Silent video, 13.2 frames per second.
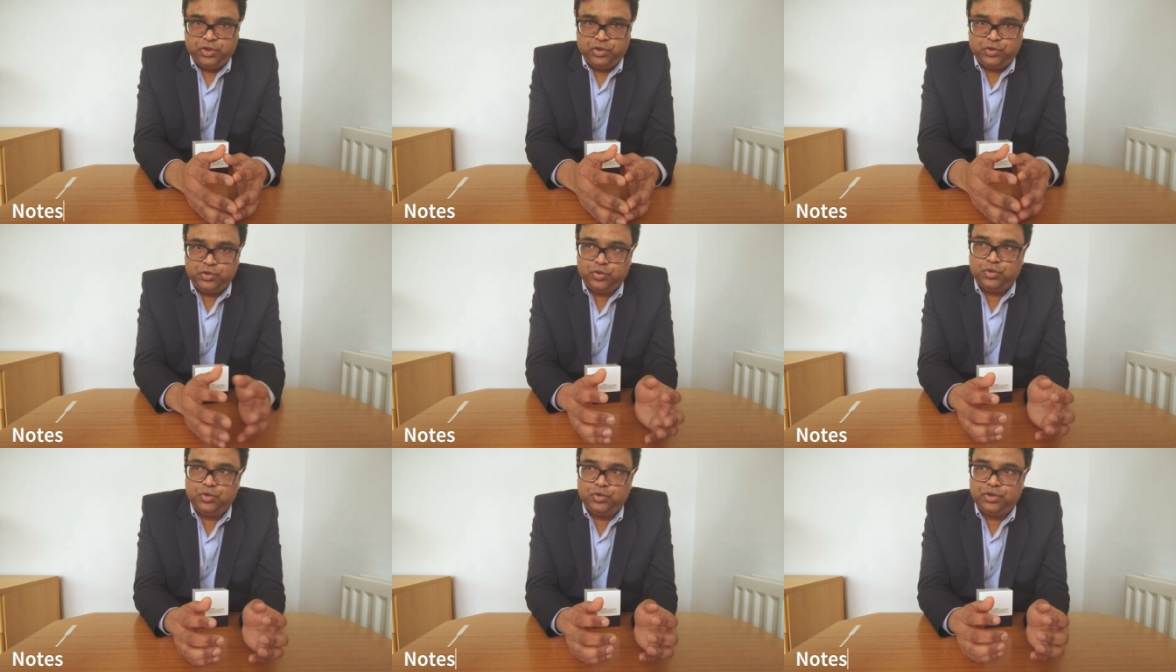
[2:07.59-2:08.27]

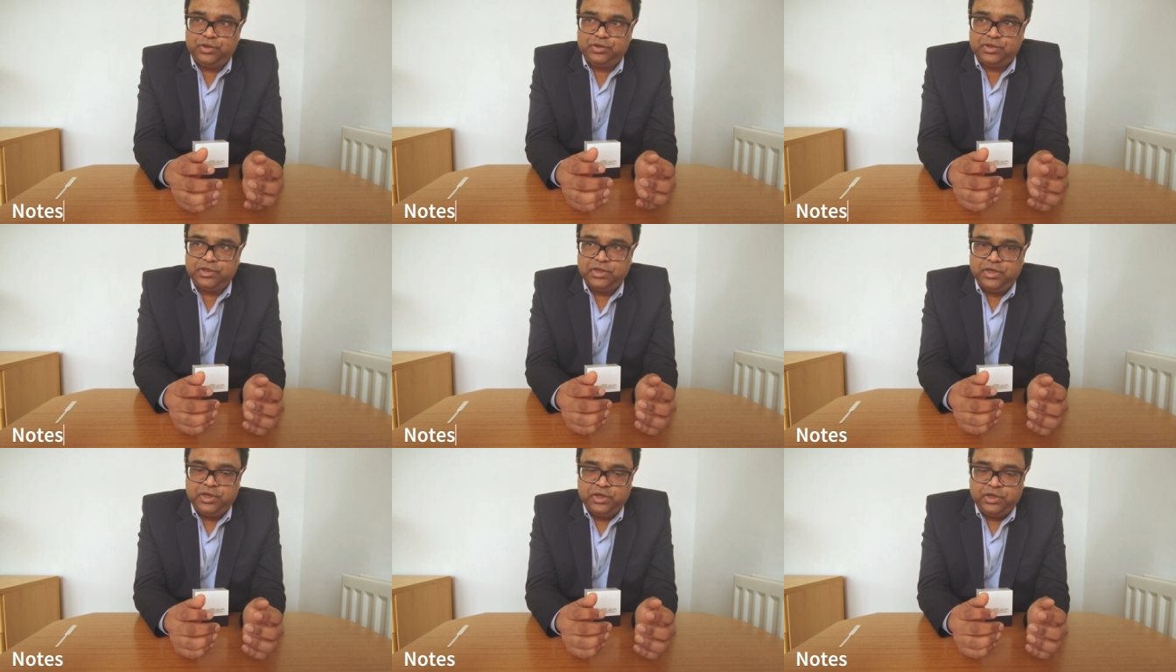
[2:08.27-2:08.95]
So it's
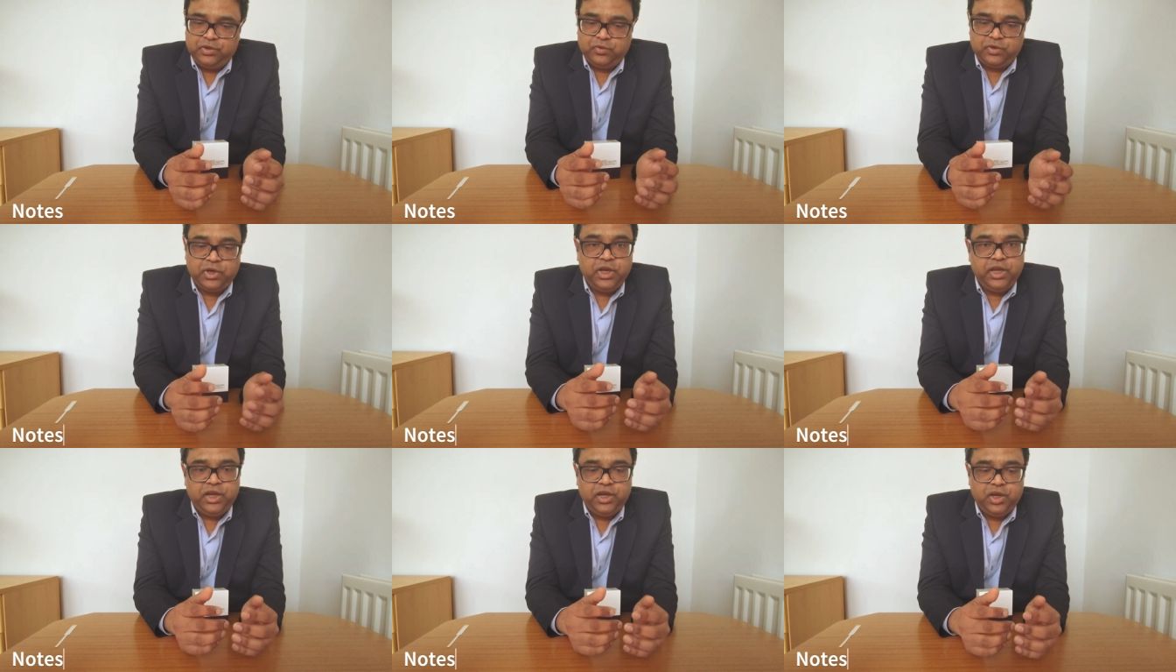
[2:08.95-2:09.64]

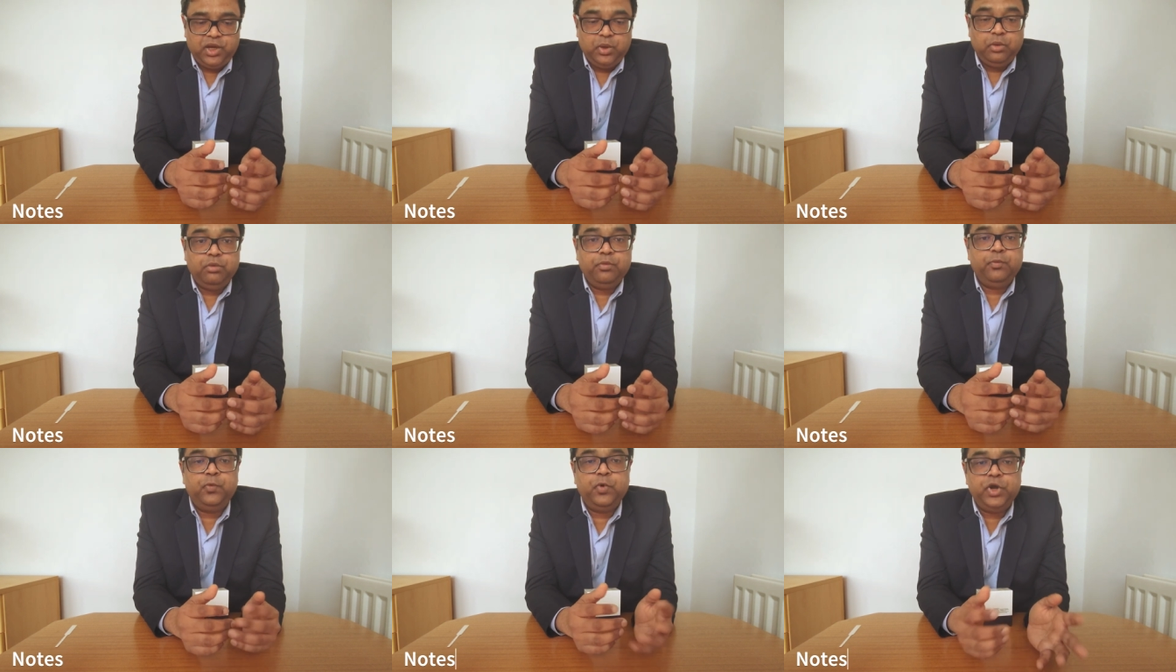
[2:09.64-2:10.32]
totally
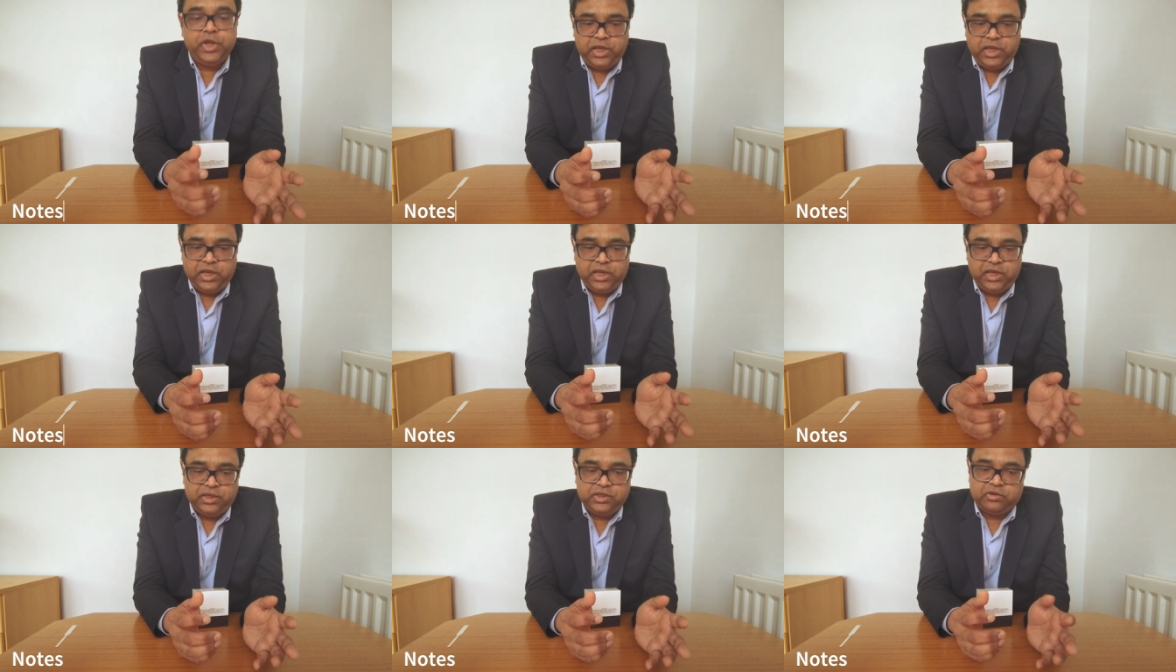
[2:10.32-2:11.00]
woody
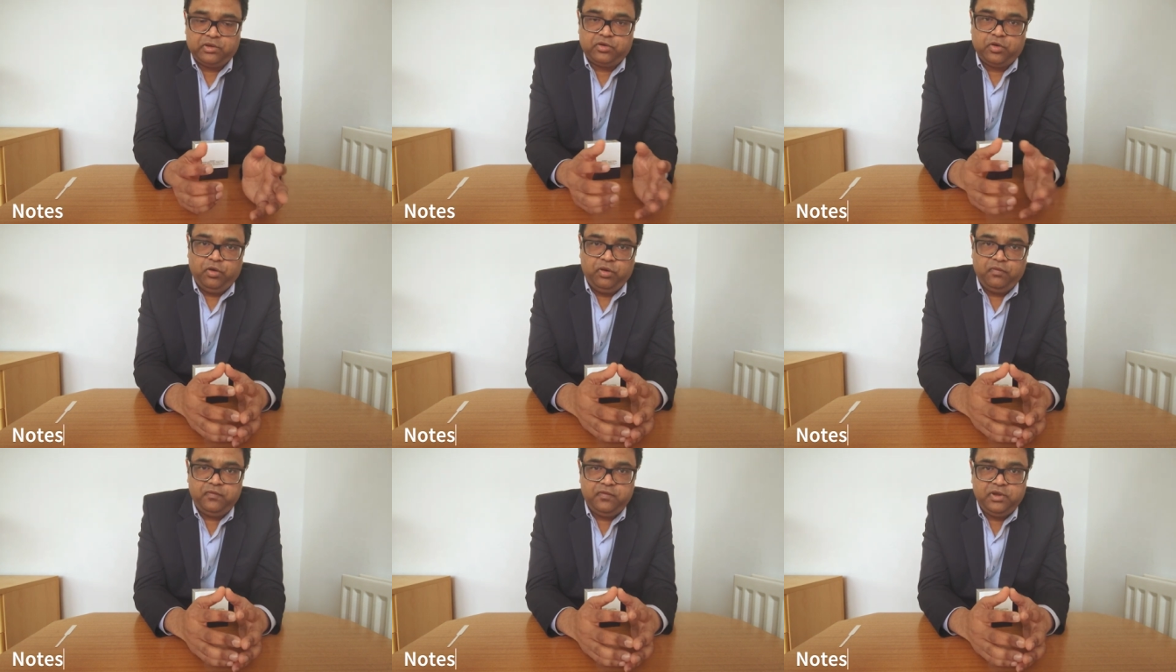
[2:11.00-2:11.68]
sort
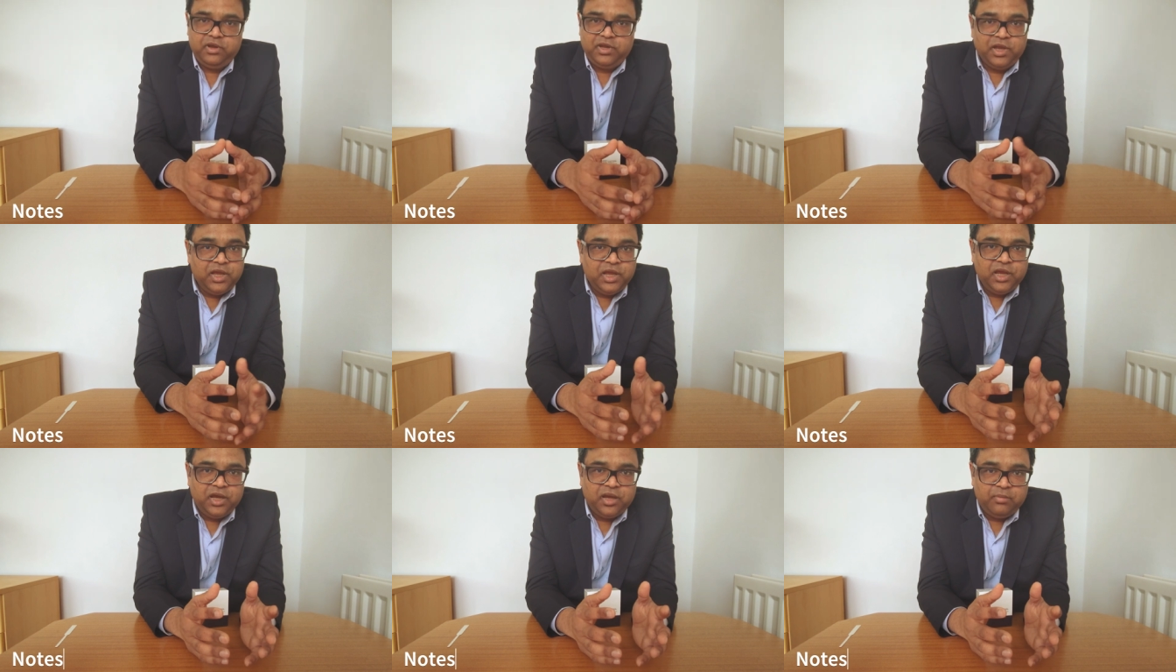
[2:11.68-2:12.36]
of
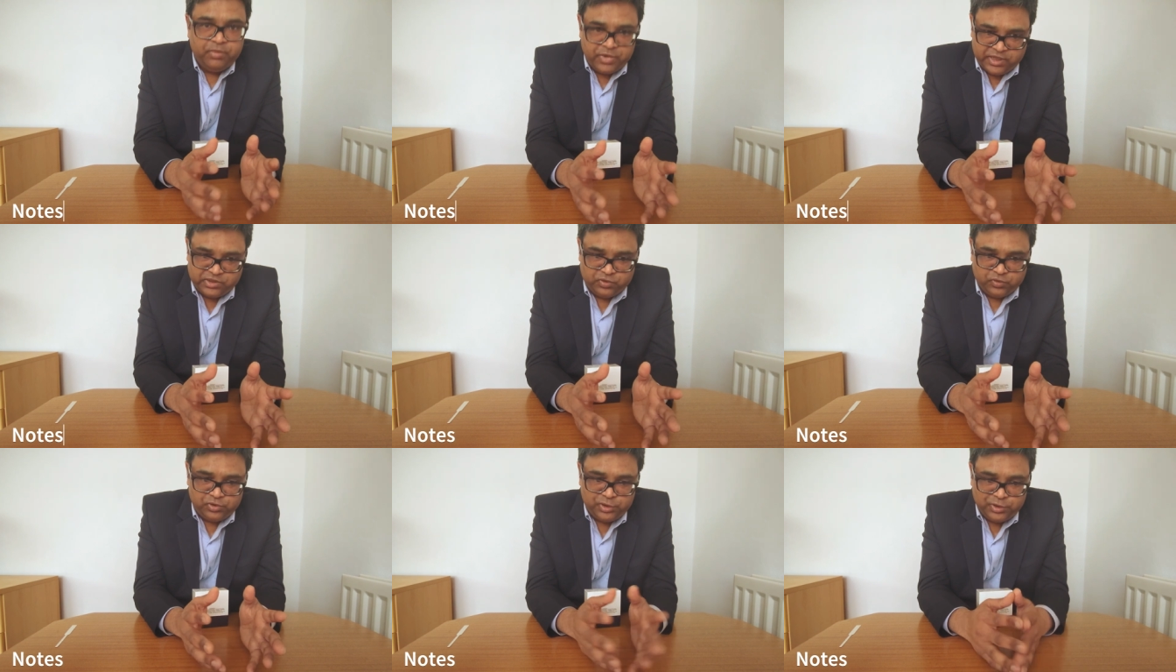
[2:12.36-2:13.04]
base
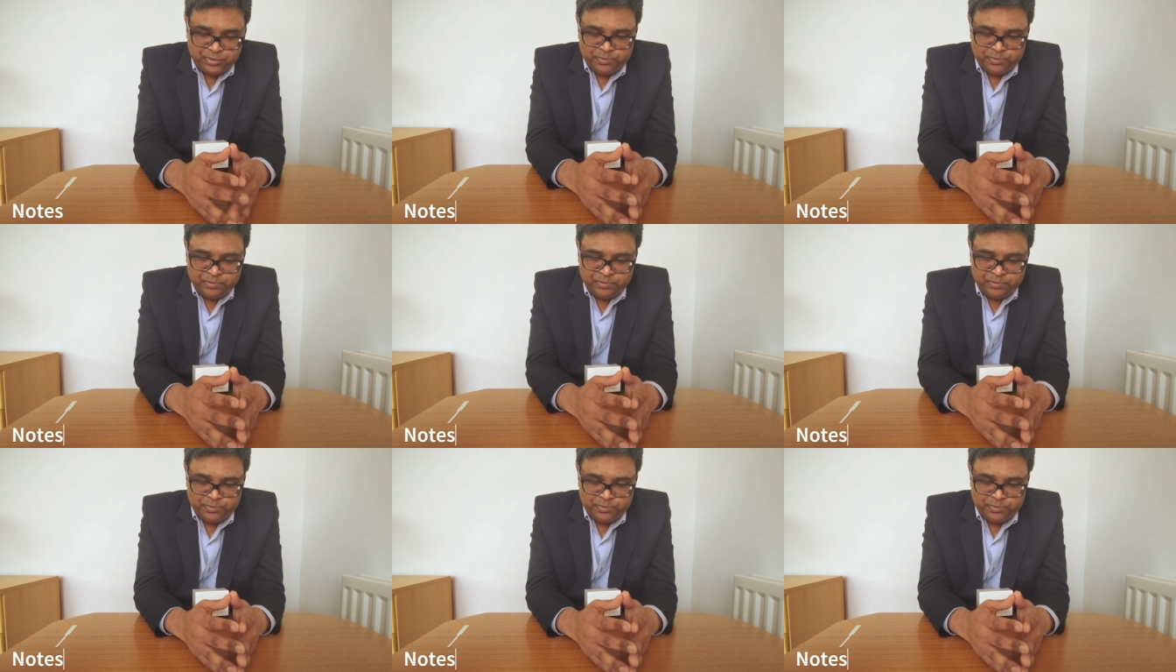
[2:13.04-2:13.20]
note.